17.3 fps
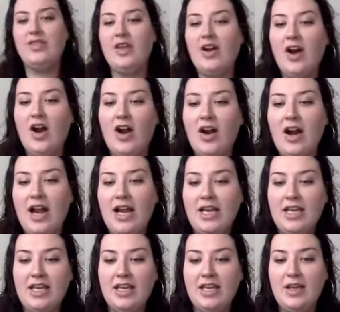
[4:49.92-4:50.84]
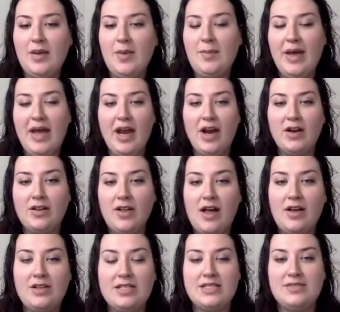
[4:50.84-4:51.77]
there are any
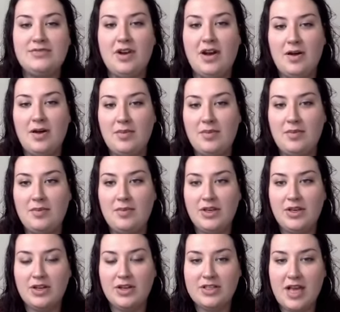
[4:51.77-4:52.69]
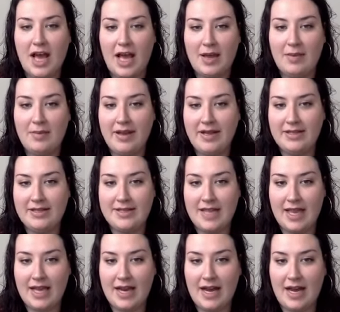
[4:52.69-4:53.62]
parallels from your time in
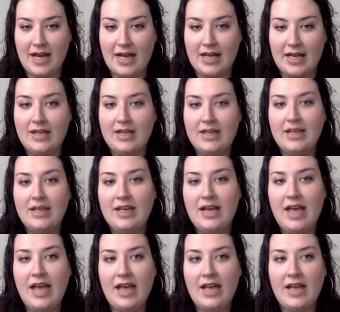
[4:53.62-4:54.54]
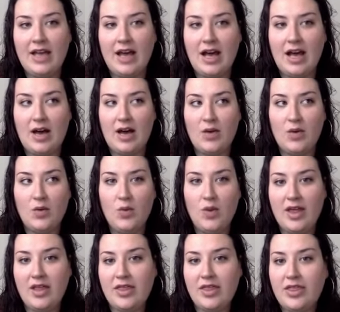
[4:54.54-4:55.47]
Zeta
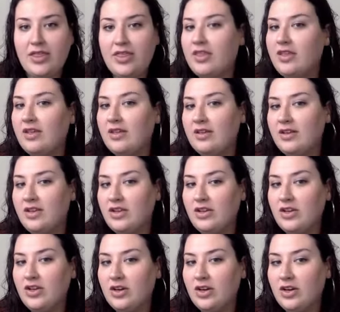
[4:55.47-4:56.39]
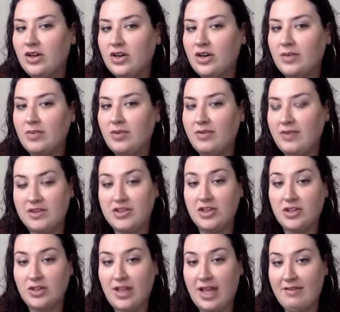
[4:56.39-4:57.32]
with your
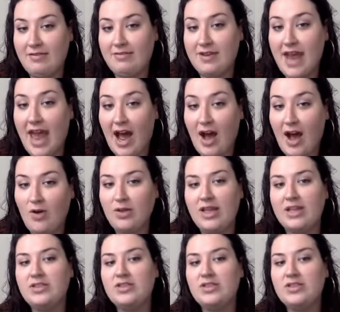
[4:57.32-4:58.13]
professional life now?